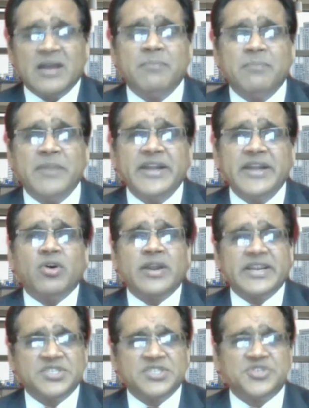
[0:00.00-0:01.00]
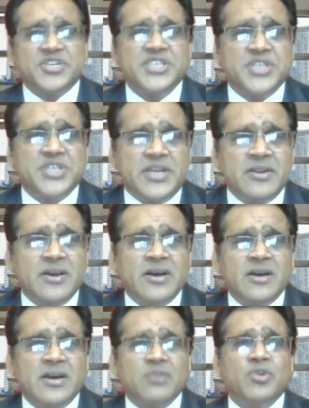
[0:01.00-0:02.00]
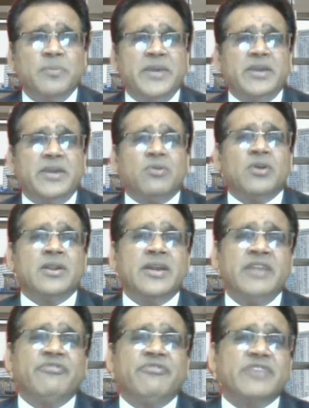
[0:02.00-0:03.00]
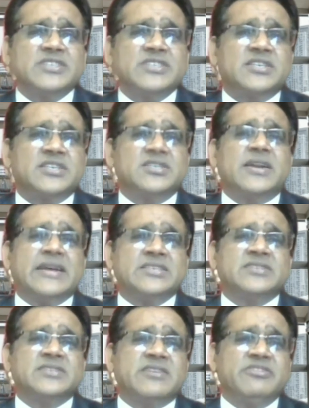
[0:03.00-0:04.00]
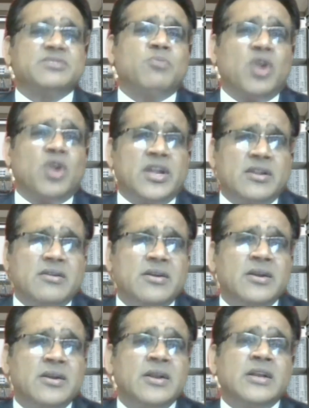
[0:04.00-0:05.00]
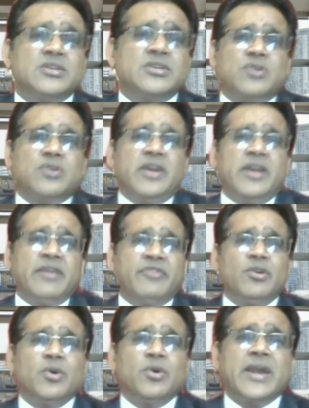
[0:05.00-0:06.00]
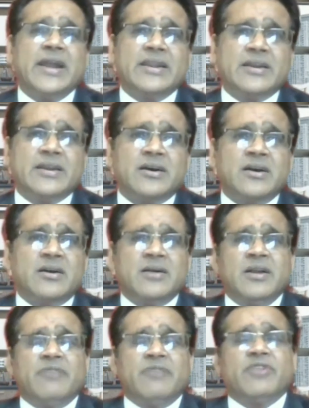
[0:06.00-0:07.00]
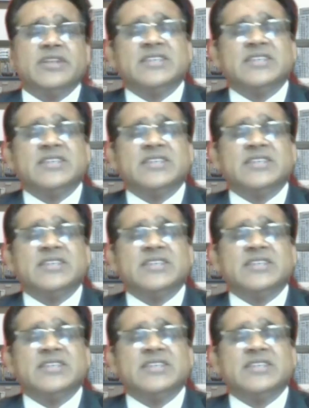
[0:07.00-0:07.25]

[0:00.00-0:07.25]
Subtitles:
complete orchestration could be on infrastructure as a service model. So if you look at, for